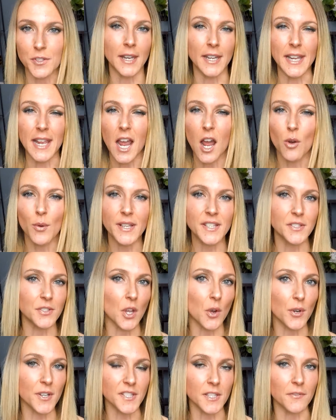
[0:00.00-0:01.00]
and I always
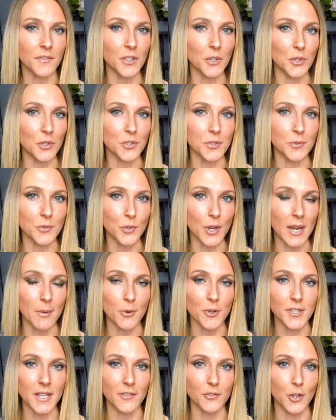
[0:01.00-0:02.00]
notice a few new
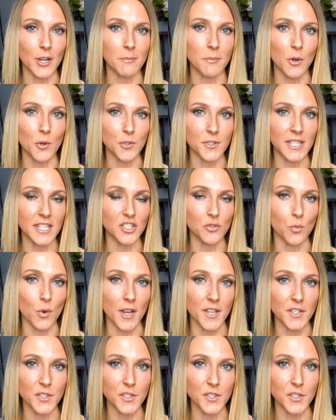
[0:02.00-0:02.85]
subscribers after I post each one,